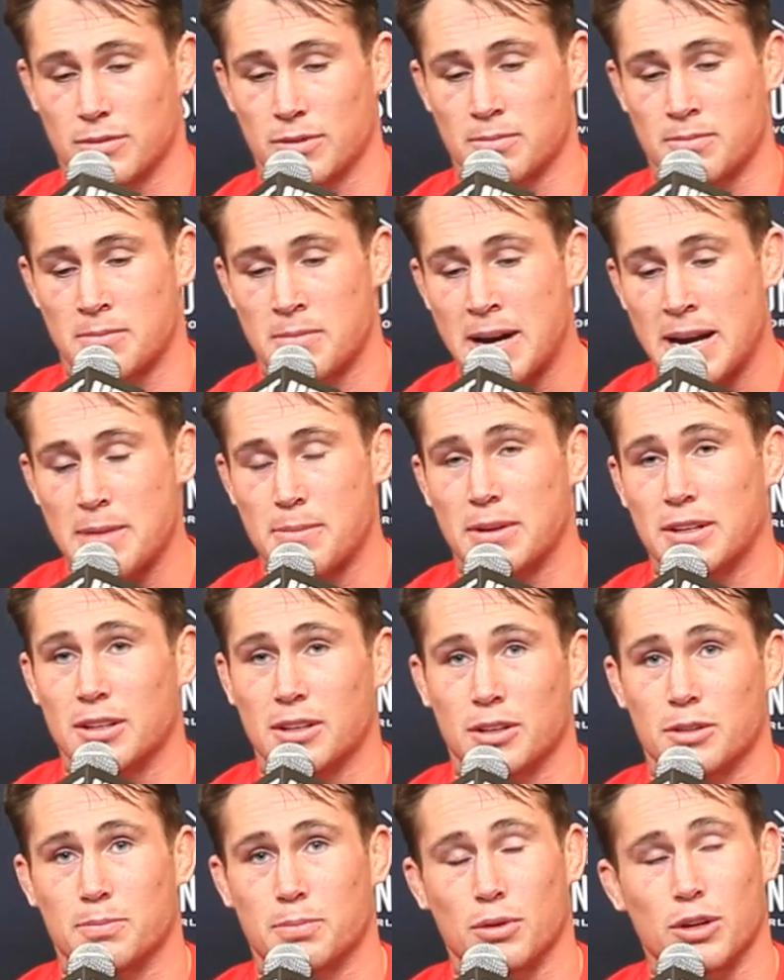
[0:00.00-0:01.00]
my
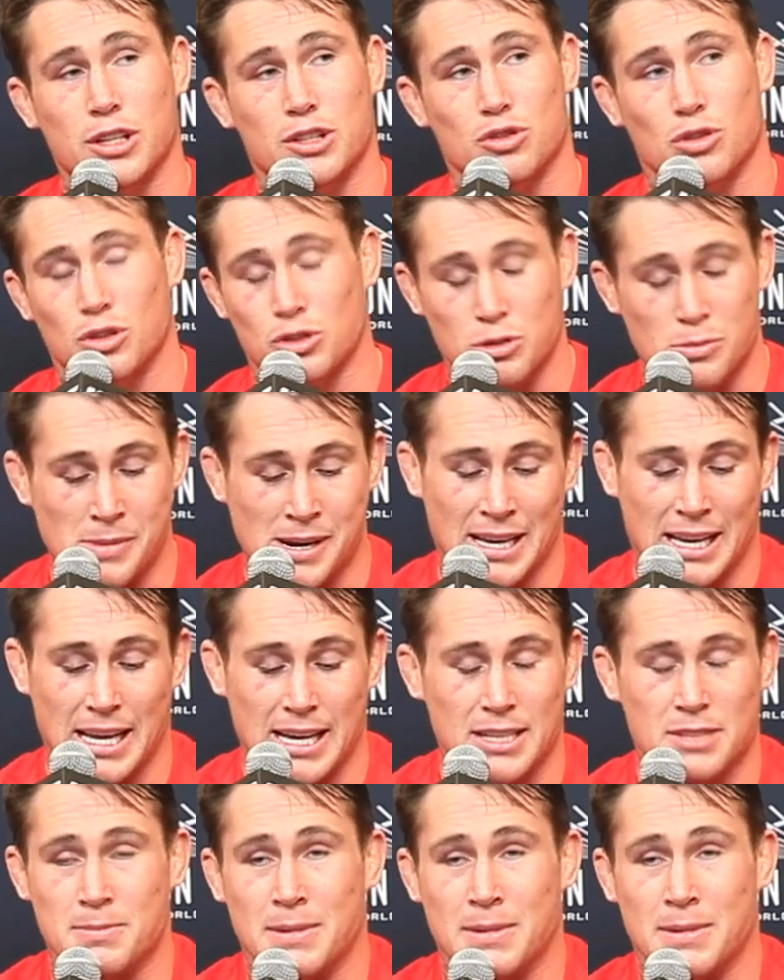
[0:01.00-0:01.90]
build, but it's also my legs.